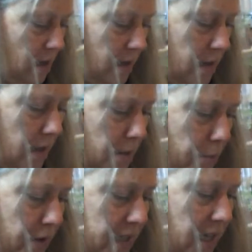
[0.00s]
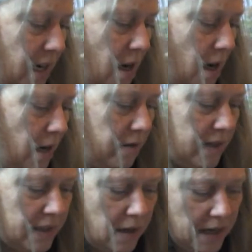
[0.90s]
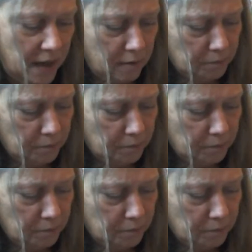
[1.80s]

This is a pretty colour. It's like